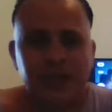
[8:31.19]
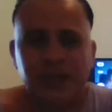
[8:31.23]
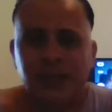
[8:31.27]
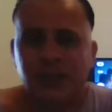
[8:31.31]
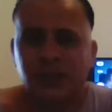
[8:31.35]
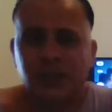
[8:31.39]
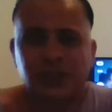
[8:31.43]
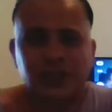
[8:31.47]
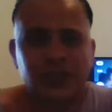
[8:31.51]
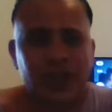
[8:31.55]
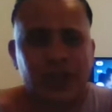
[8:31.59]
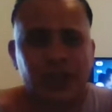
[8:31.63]

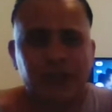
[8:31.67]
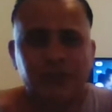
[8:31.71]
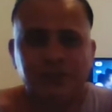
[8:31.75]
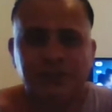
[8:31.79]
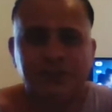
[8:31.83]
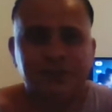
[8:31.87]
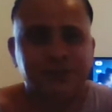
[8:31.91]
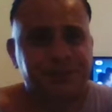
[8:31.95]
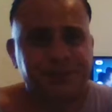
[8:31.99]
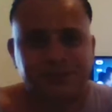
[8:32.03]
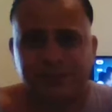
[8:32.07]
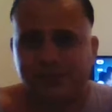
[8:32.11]
So,
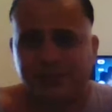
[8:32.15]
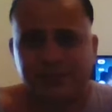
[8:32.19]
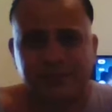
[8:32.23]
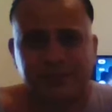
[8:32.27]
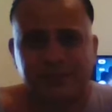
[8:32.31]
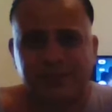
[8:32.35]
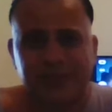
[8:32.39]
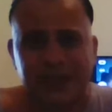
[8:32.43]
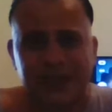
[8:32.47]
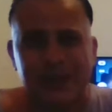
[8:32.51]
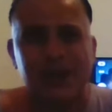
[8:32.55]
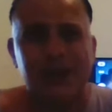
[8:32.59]

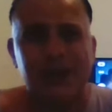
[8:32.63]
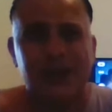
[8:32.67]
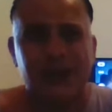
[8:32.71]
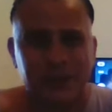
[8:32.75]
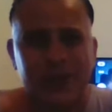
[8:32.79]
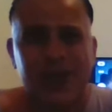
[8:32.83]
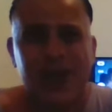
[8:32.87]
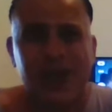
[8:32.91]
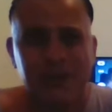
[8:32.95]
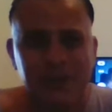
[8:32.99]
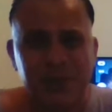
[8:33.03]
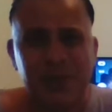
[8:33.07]
not
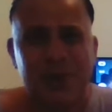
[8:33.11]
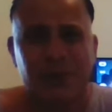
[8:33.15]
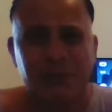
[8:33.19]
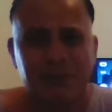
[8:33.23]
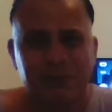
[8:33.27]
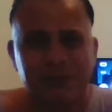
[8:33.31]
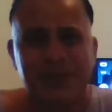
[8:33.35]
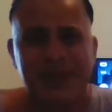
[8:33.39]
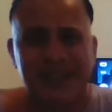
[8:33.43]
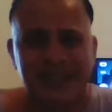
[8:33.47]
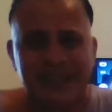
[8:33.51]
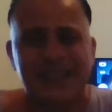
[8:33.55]
that I'm
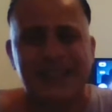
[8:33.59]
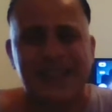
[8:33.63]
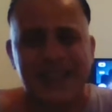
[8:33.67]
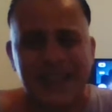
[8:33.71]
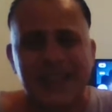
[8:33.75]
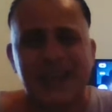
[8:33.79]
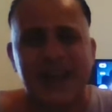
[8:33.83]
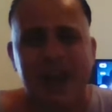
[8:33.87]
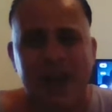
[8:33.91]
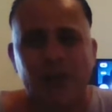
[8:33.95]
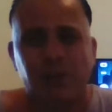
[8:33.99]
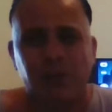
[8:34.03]
not busy
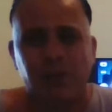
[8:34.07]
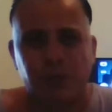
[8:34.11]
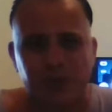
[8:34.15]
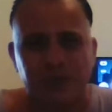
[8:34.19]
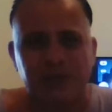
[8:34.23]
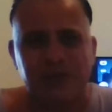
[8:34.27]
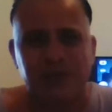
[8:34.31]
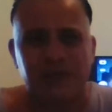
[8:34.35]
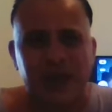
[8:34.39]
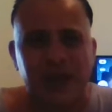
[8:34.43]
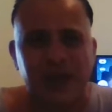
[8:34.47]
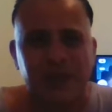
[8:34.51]
enough with
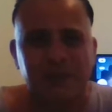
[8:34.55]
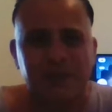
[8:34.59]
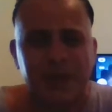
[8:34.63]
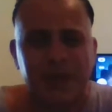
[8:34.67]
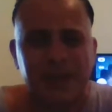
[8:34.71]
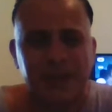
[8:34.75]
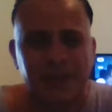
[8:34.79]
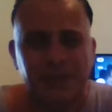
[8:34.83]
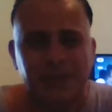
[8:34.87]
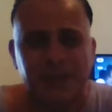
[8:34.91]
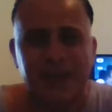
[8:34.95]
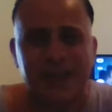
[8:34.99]

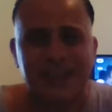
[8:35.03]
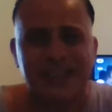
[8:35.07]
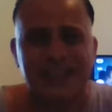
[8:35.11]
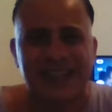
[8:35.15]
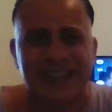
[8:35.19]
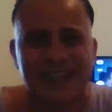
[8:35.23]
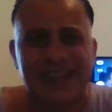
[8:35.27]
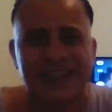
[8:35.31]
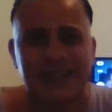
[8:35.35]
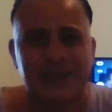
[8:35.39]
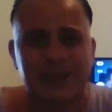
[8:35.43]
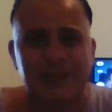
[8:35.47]
developing the first
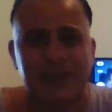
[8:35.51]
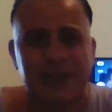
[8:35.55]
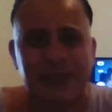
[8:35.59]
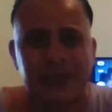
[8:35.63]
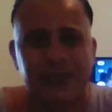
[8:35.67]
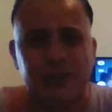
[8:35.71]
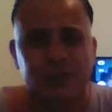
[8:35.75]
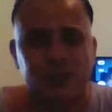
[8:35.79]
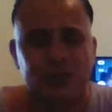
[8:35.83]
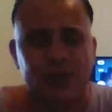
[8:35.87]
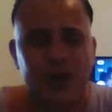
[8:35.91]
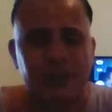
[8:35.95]

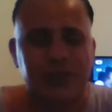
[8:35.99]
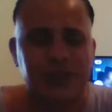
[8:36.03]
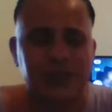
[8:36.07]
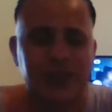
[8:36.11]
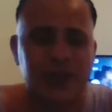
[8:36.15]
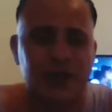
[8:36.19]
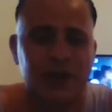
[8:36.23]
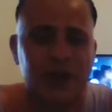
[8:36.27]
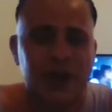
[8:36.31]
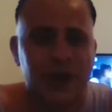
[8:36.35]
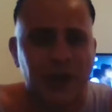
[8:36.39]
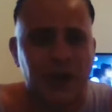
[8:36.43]
English-speaking dramas
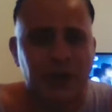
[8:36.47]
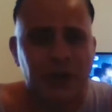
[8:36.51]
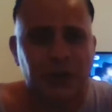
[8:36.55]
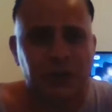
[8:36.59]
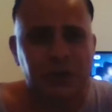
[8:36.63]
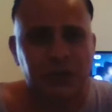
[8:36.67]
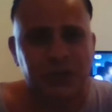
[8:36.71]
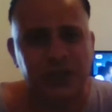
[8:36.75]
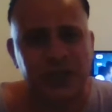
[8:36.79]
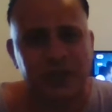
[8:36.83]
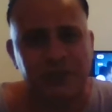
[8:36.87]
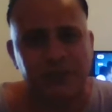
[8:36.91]
here
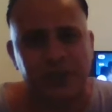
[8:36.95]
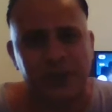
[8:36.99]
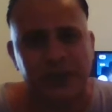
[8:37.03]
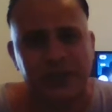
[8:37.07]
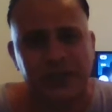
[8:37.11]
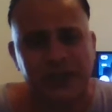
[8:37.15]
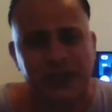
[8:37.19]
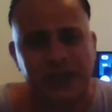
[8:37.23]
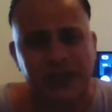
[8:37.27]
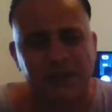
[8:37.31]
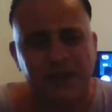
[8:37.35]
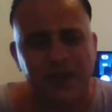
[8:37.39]
on Cypriot
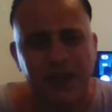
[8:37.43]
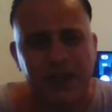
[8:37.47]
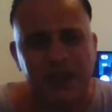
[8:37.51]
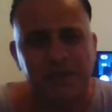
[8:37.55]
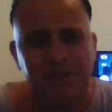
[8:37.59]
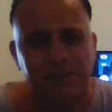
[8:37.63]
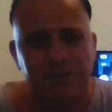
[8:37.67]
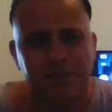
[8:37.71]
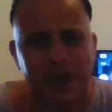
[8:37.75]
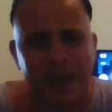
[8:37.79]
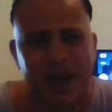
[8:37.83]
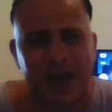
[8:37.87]

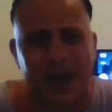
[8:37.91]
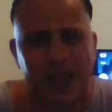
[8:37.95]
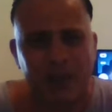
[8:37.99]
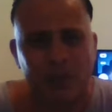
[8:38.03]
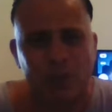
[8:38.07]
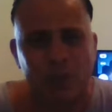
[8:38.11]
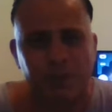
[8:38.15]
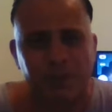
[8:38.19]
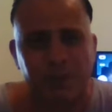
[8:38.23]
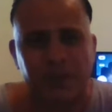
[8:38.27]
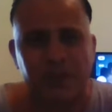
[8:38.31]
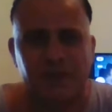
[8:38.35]
TV, but it
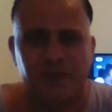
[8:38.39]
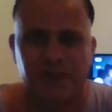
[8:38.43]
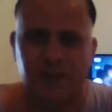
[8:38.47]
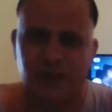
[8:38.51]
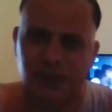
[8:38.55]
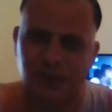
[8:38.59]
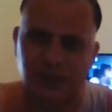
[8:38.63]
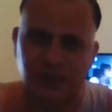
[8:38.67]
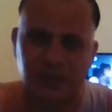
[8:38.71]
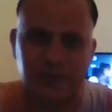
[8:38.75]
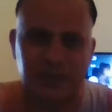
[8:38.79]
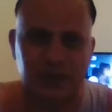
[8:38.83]
would be
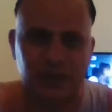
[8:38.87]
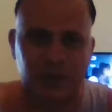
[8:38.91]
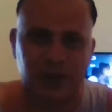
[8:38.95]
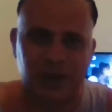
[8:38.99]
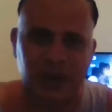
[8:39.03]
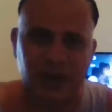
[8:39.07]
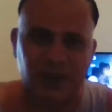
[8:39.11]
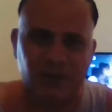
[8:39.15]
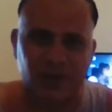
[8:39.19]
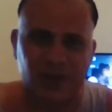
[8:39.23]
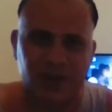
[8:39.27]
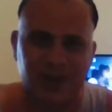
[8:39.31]
fun to be on
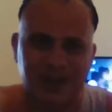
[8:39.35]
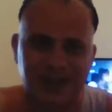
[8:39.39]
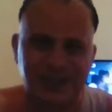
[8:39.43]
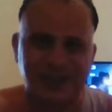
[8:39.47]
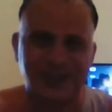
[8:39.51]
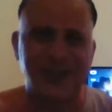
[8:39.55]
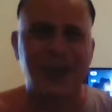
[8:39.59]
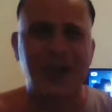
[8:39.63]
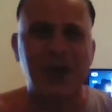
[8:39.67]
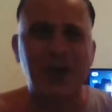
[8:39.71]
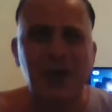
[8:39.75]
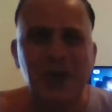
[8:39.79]
Love
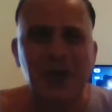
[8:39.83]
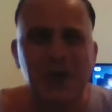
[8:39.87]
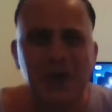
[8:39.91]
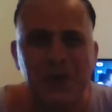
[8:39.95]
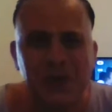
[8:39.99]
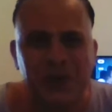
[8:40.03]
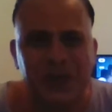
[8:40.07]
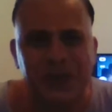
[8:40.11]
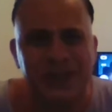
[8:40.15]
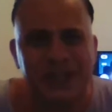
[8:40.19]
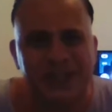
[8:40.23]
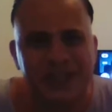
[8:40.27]
Island.
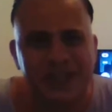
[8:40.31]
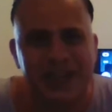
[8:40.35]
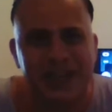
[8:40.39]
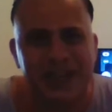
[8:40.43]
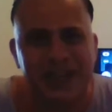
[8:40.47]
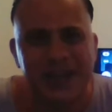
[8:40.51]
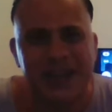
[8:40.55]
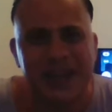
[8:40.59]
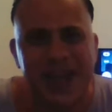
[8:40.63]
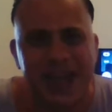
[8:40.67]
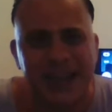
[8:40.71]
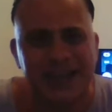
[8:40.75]
Who could
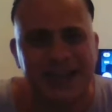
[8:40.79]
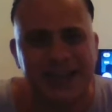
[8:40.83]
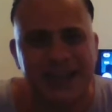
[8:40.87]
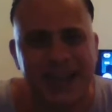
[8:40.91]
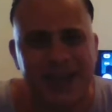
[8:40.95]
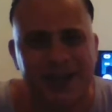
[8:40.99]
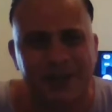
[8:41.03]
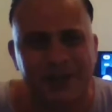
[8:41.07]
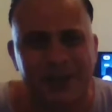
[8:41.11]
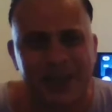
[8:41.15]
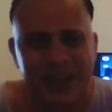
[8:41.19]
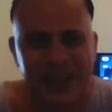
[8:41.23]
turn that
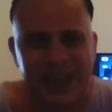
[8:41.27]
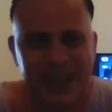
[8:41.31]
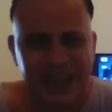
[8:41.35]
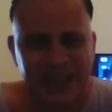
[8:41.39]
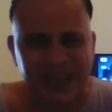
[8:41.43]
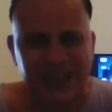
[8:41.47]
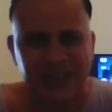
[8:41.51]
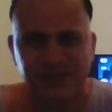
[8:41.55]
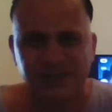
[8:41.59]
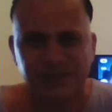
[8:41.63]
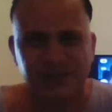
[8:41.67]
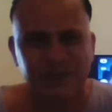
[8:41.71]
down? And
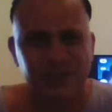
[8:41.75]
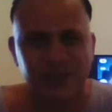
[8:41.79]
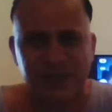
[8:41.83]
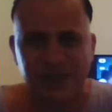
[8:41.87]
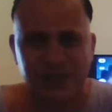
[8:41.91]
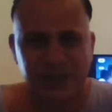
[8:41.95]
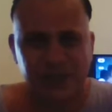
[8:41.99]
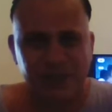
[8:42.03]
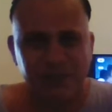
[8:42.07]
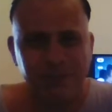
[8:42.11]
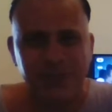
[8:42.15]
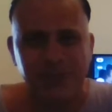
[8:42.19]
it's
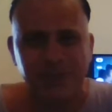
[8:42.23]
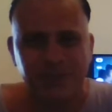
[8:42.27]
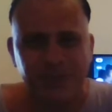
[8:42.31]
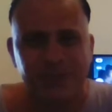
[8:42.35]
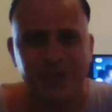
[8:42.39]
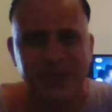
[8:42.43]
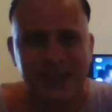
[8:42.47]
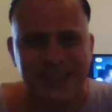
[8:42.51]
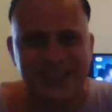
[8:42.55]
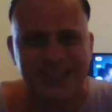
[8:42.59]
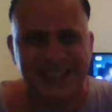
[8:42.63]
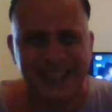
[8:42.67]
it could be
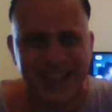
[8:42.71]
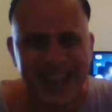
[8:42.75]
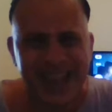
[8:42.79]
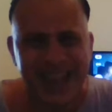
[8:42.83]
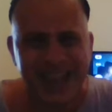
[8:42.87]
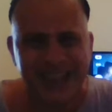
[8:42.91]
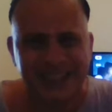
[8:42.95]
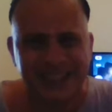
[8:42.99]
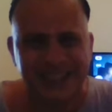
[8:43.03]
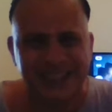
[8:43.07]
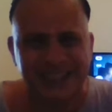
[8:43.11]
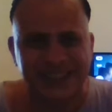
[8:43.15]
free
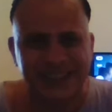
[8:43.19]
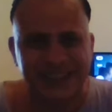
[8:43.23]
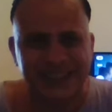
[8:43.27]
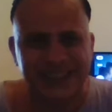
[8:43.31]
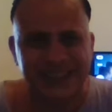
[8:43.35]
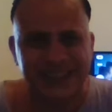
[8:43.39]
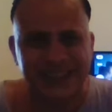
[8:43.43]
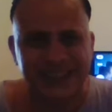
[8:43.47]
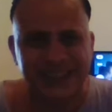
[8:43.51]
sex.